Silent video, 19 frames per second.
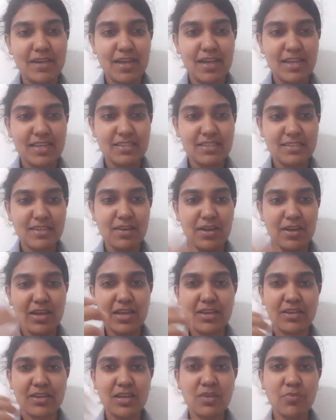it's
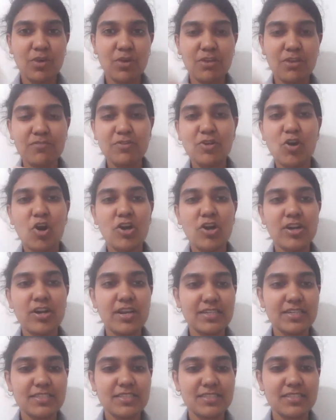in one of the
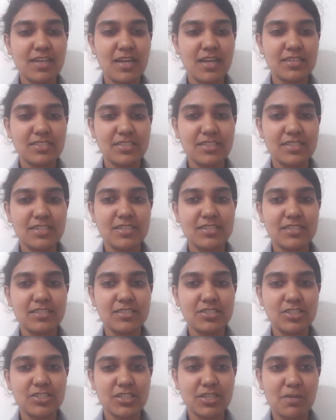contexts, Acharya
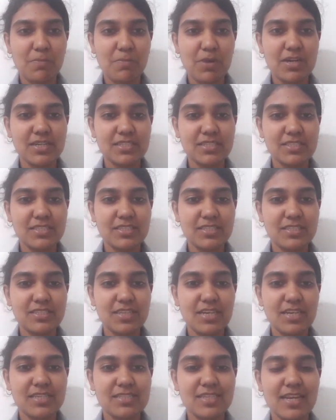Chakrapani says
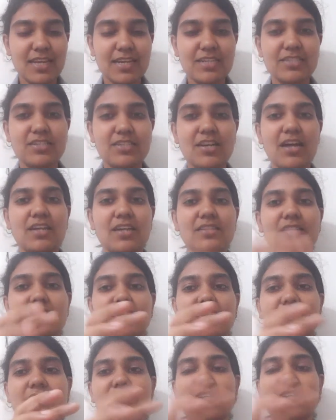it's like
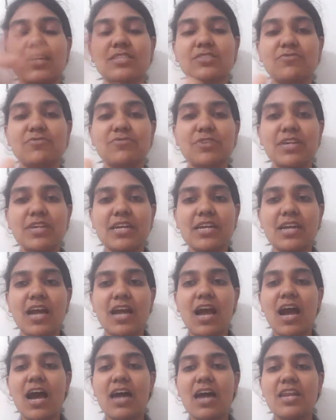they're transferring
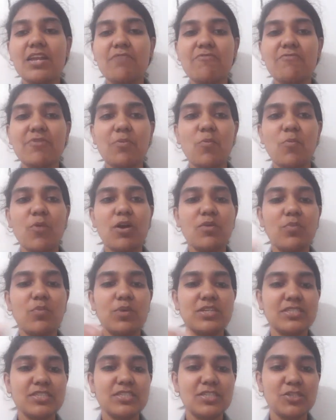honey from one
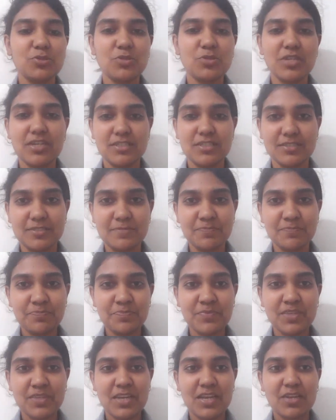vessel to the other.
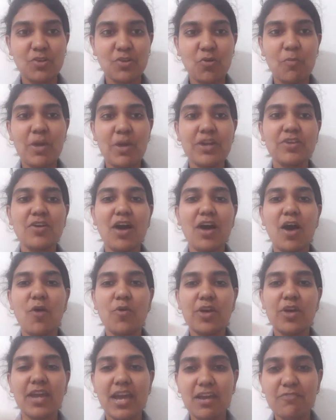No matter
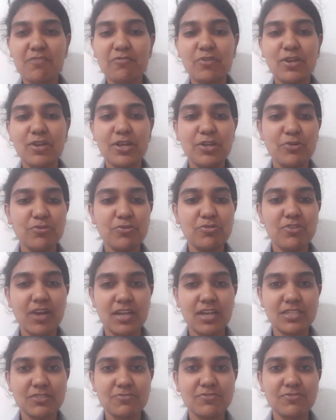how carefully you
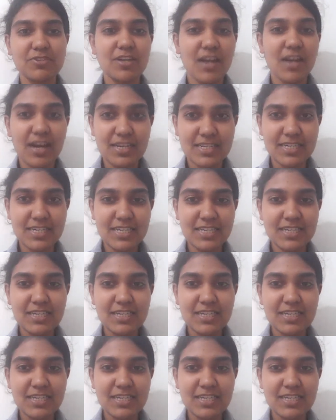transfer honey,